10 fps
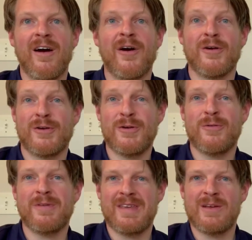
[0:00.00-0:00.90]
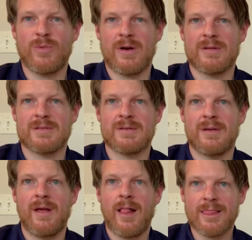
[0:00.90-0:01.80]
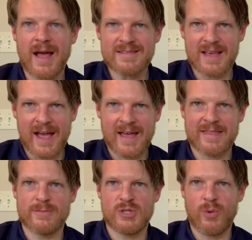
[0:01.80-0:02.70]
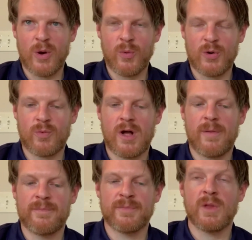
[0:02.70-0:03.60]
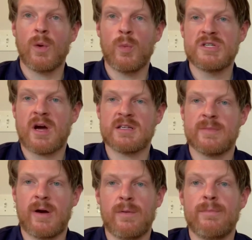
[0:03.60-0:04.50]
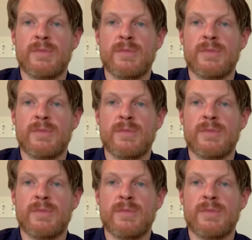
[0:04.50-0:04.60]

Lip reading: our new keywords. Let's add them to our word wall. We talked about